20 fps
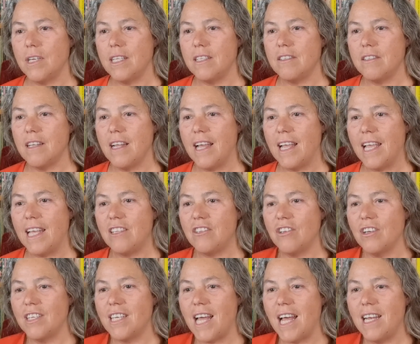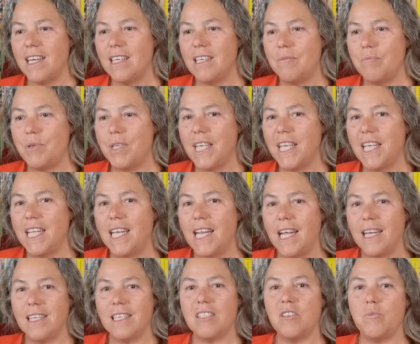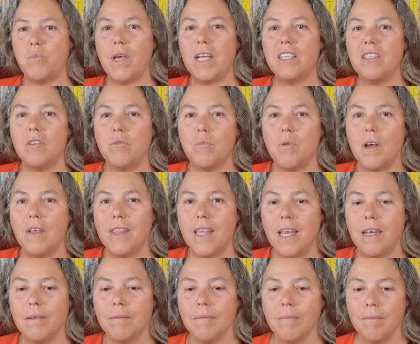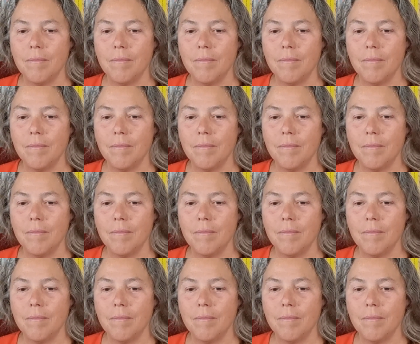It's like, it's not particularly unexpected by then.